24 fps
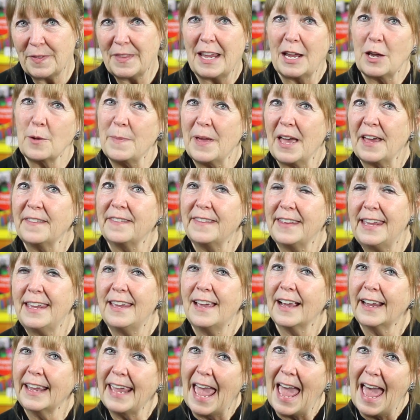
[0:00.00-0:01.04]
Think about the
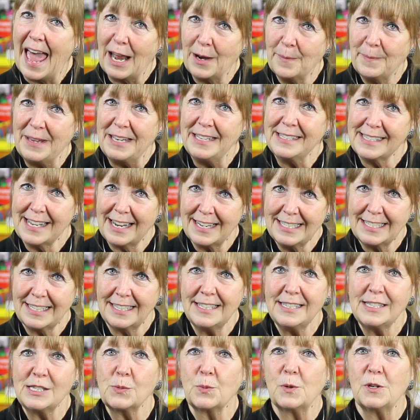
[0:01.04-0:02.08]
academy
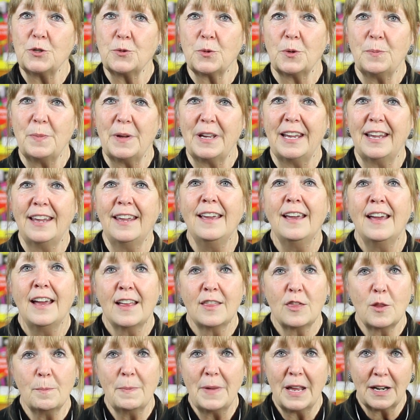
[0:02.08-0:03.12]
sessions, which would be
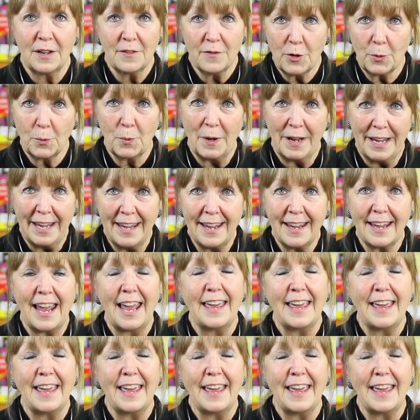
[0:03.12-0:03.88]
the middle of the week,